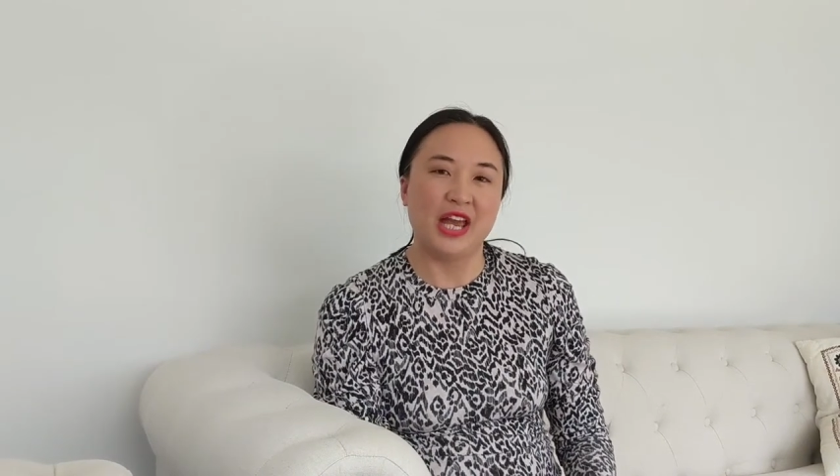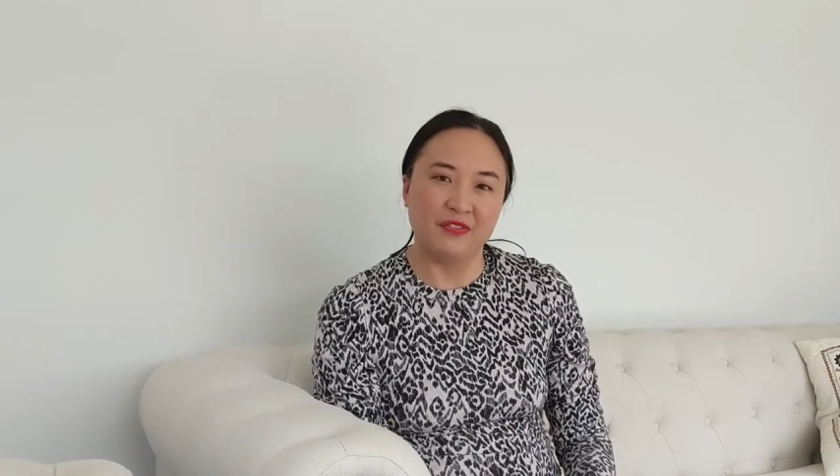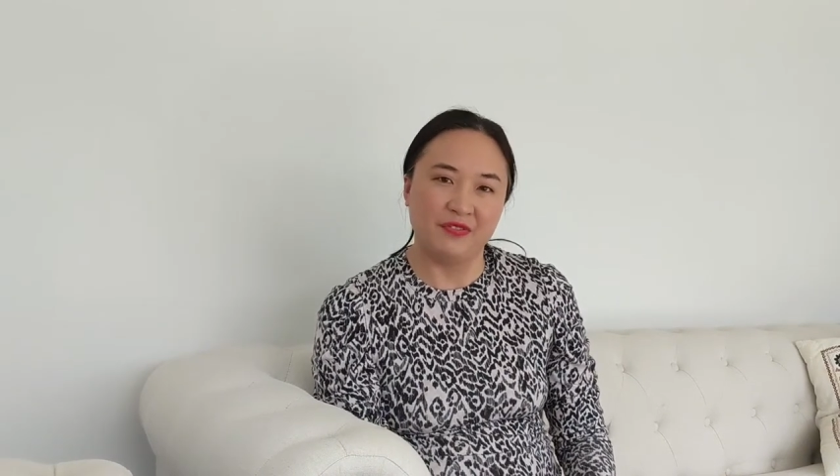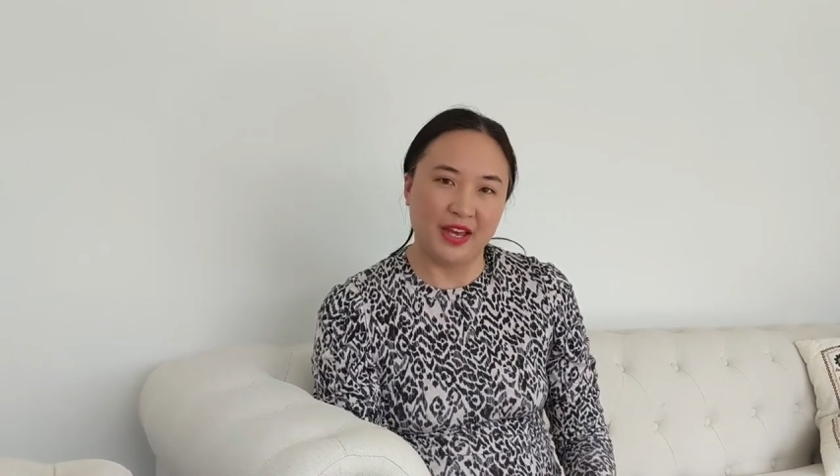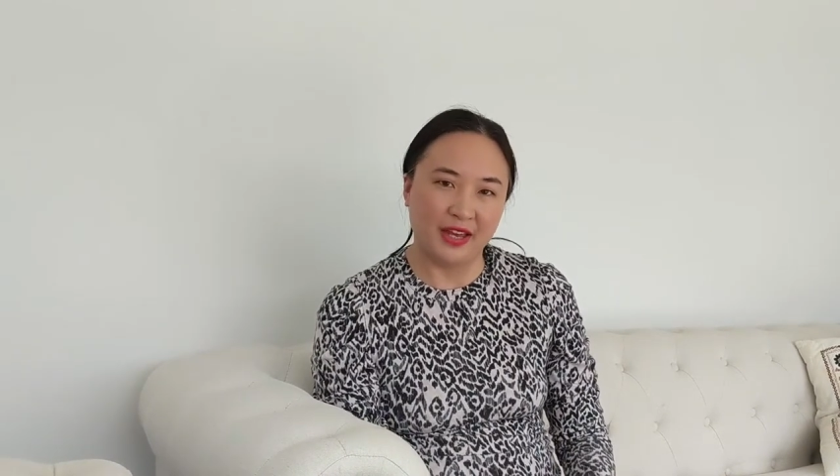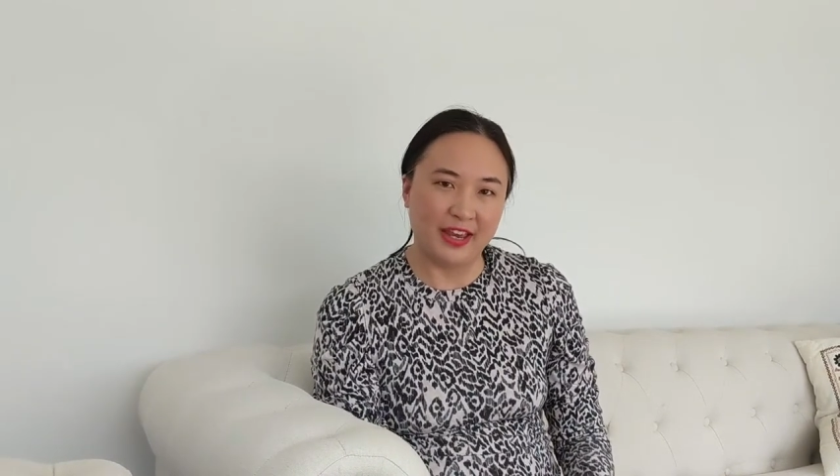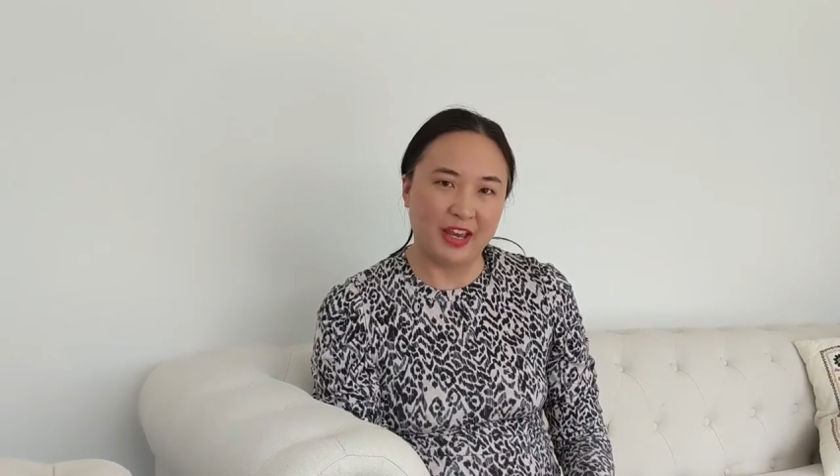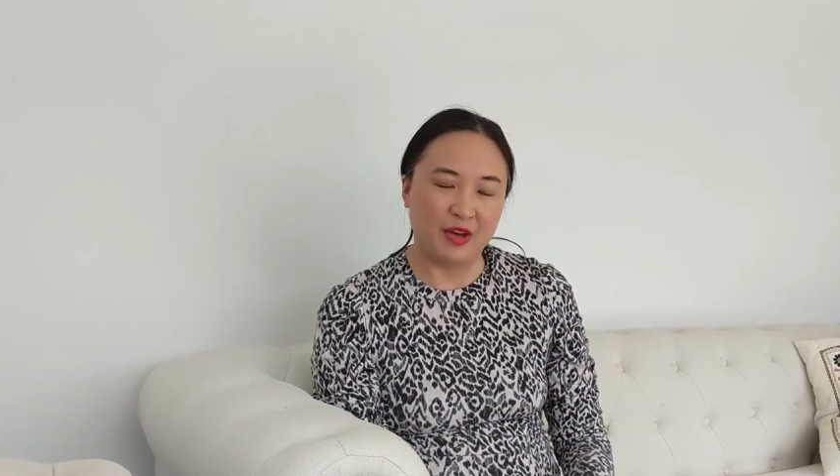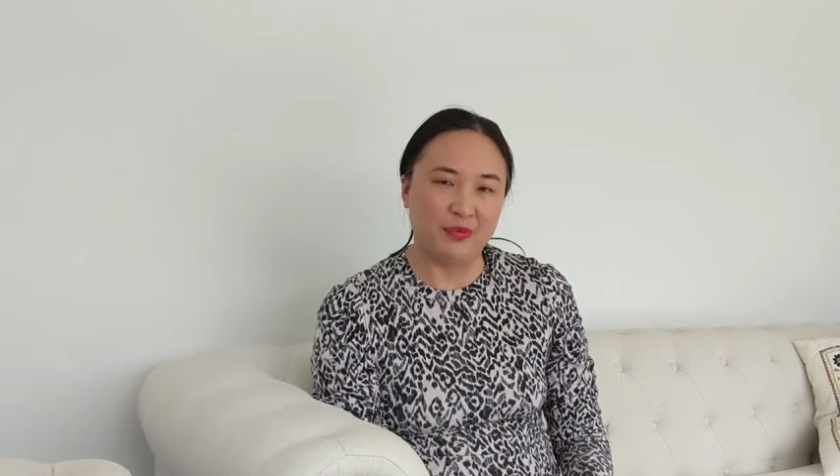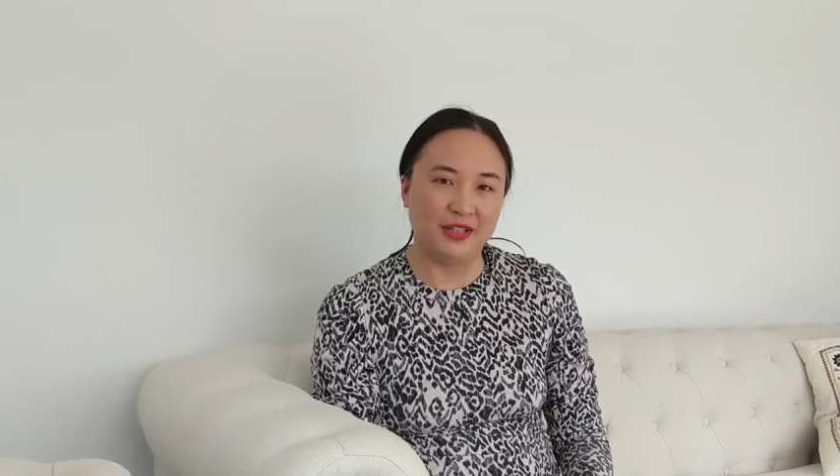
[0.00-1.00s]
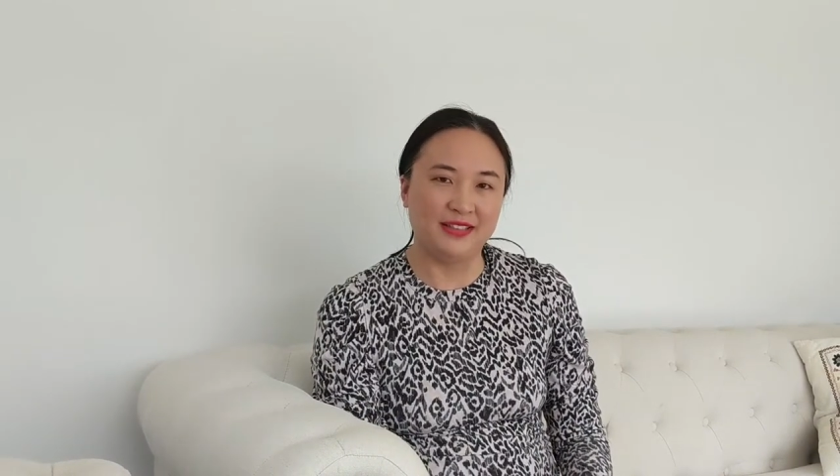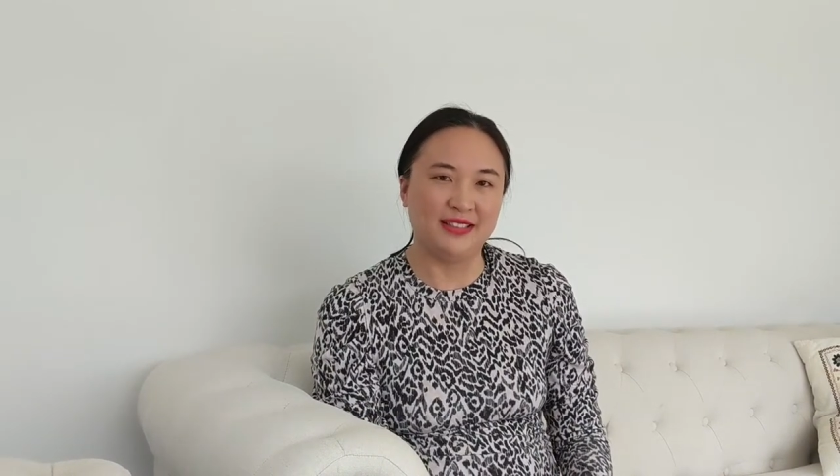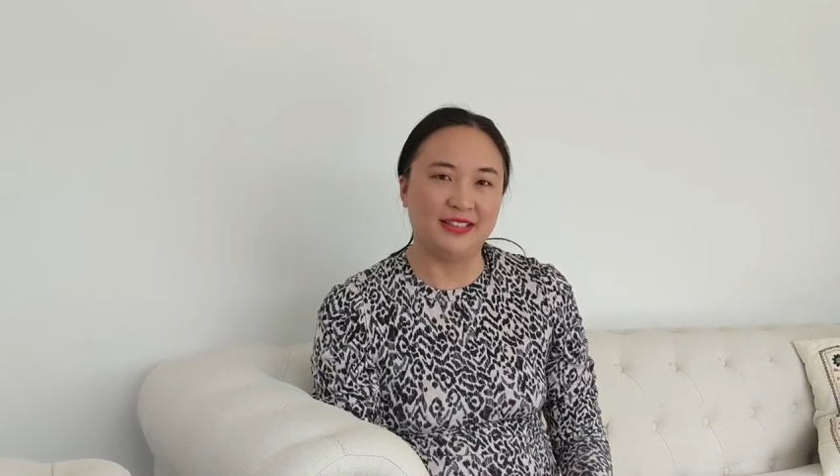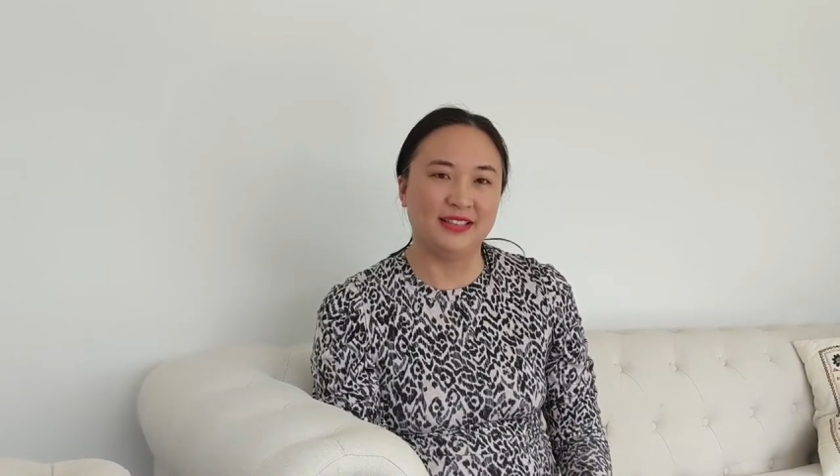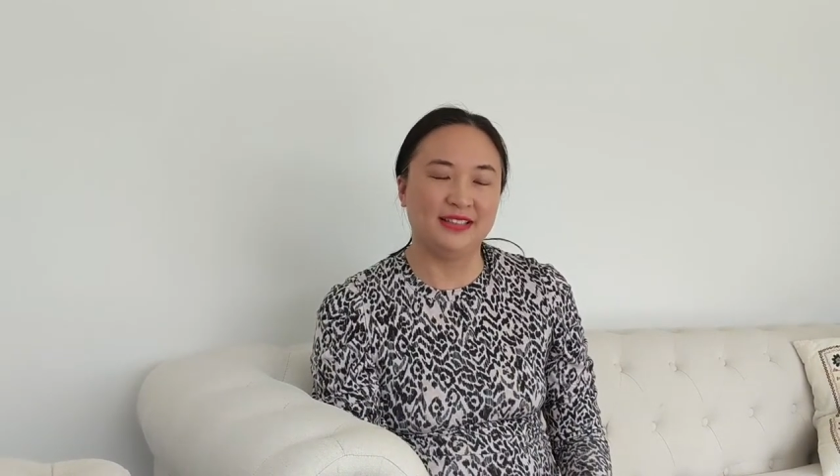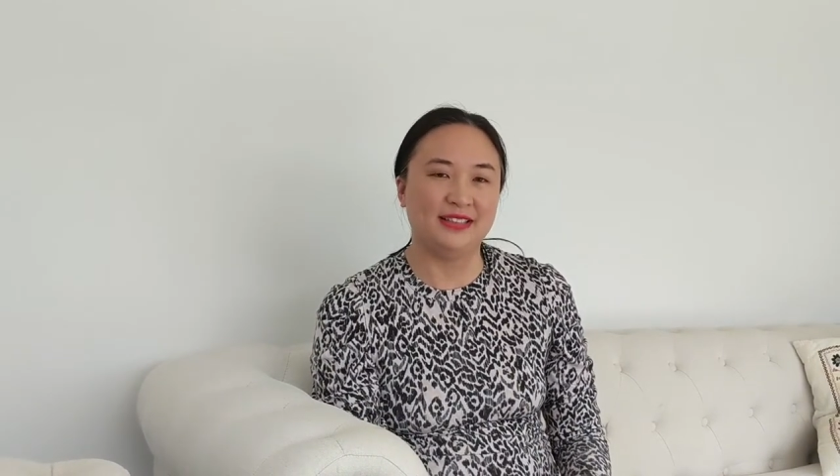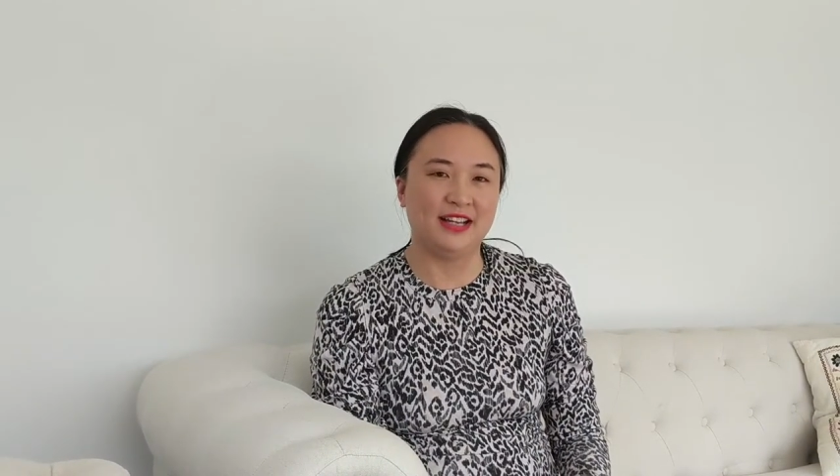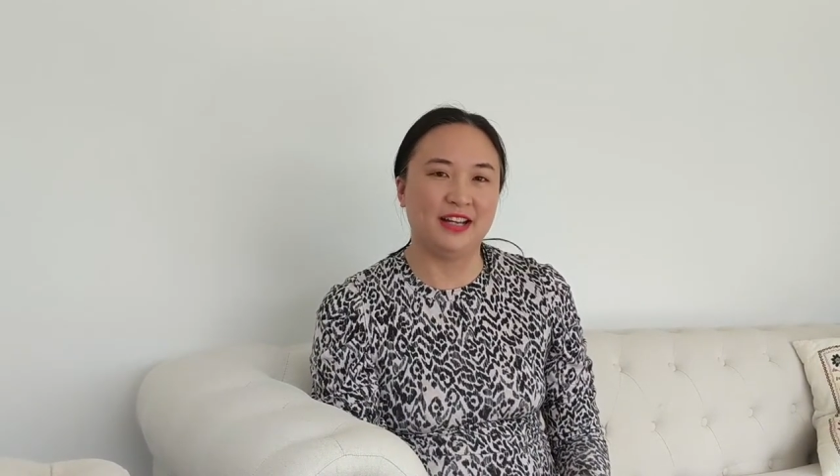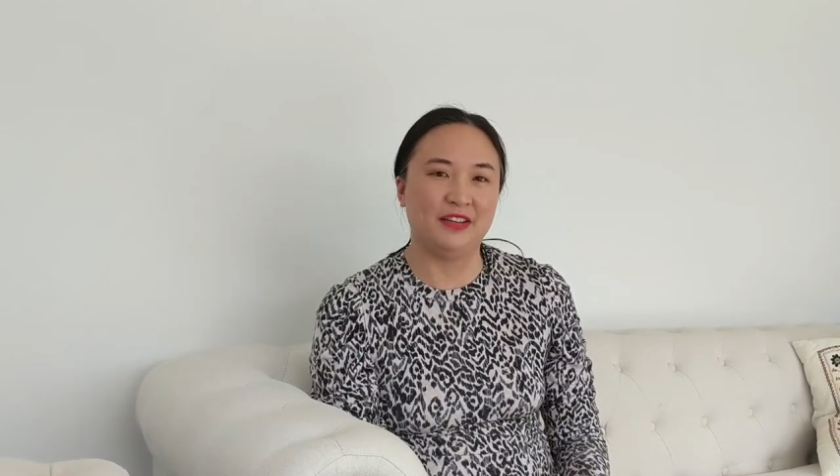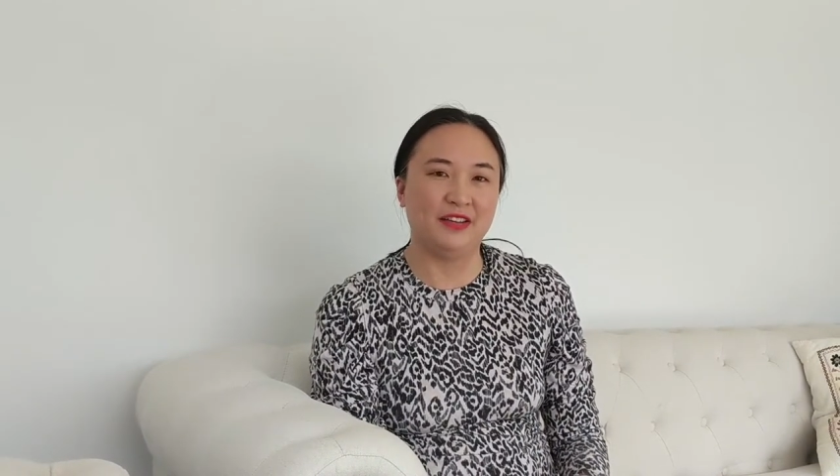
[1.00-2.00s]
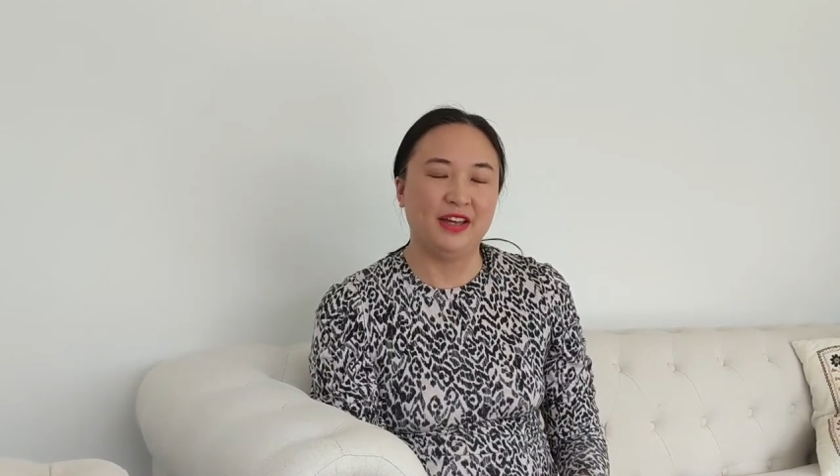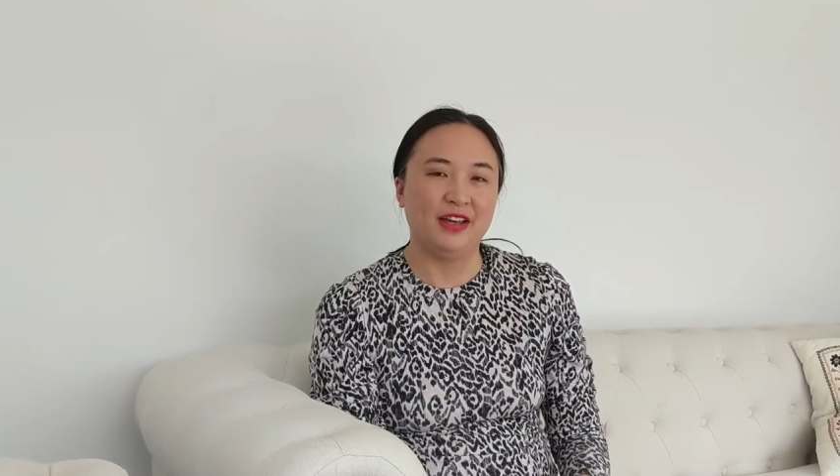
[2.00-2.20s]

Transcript: have that gap, it's it's uh,